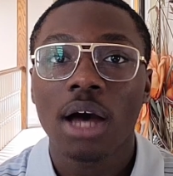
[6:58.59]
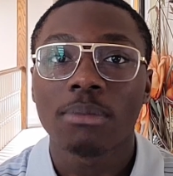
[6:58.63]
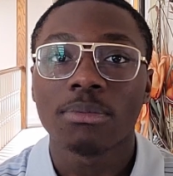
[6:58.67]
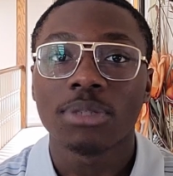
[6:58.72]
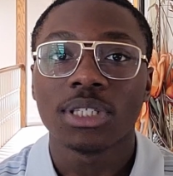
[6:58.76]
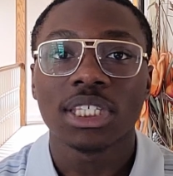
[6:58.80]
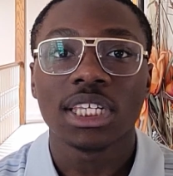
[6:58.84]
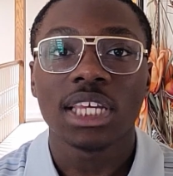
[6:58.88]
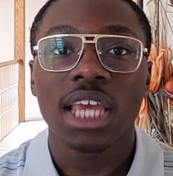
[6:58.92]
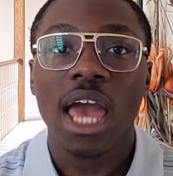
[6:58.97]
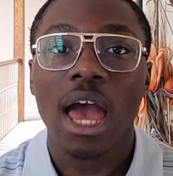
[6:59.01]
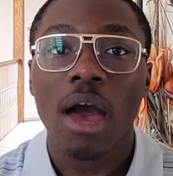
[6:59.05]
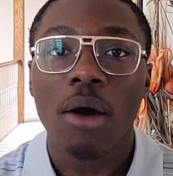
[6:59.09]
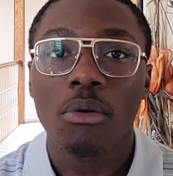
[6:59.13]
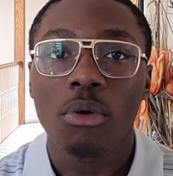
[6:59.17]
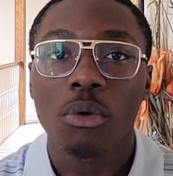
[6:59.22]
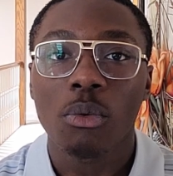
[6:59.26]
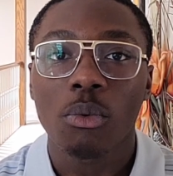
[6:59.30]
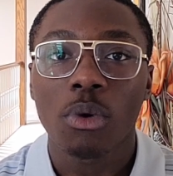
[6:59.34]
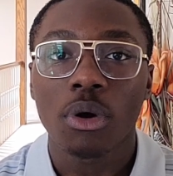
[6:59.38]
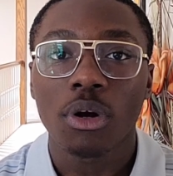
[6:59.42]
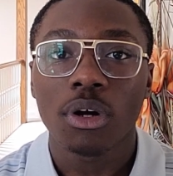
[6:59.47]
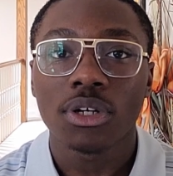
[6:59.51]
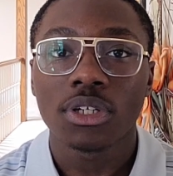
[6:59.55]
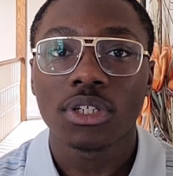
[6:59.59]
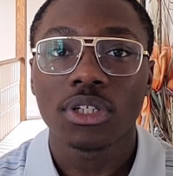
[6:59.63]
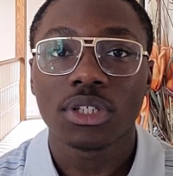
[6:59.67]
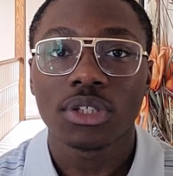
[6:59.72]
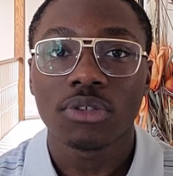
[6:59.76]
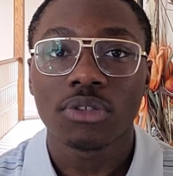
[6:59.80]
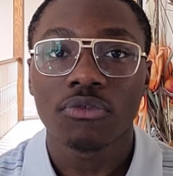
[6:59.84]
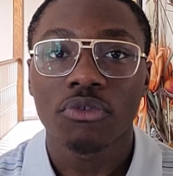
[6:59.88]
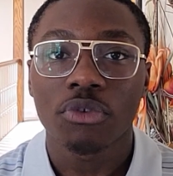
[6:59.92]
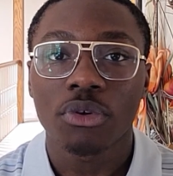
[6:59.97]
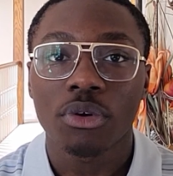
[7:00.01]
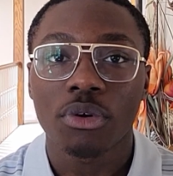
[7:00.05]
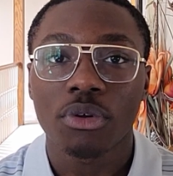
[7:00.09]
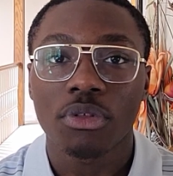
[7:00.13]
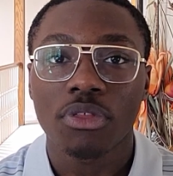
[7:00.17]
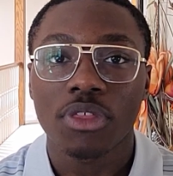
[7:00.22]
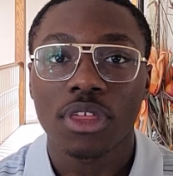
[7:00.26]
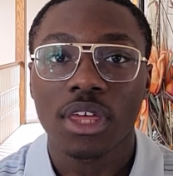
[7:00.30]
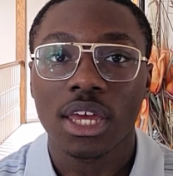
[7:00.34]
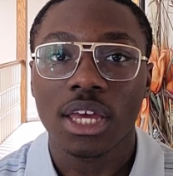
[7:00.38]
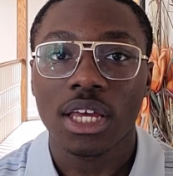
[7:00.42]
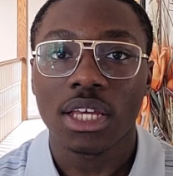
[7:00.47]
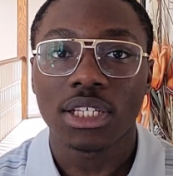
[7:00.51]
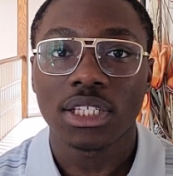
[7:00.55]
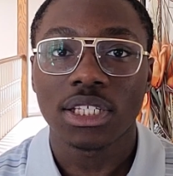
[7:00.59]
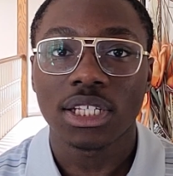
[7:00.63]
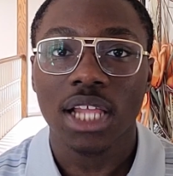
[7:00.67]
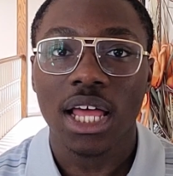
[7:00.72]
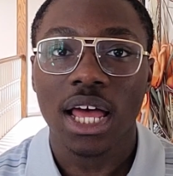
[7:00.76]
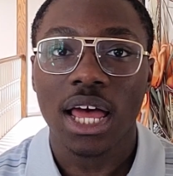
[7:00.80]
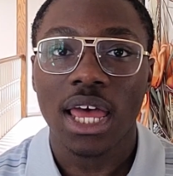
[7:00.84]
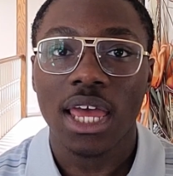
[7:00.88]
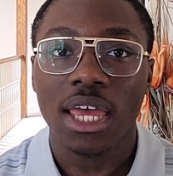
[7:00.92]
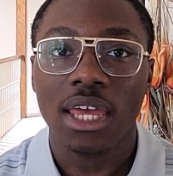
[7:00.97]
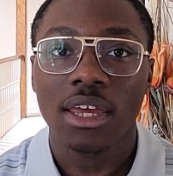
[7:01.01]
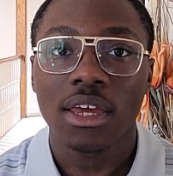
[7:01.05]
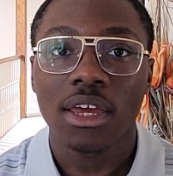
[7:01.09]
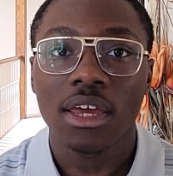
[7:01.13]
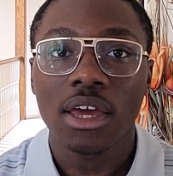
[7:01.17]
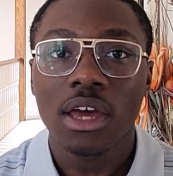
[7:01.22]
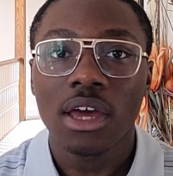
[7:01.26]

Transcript: see how it works for things like